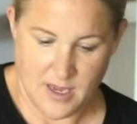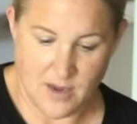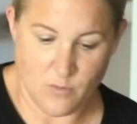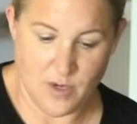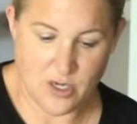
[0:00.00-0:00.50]

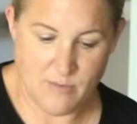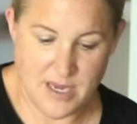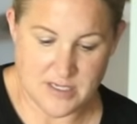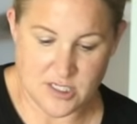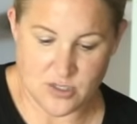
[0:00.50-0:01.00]
And when you
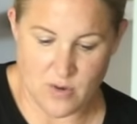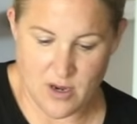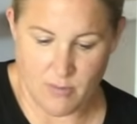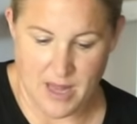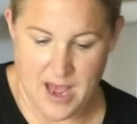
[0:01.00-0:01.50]
make
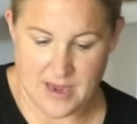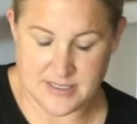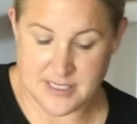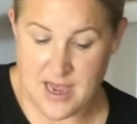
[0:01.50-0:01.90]
soil blocks,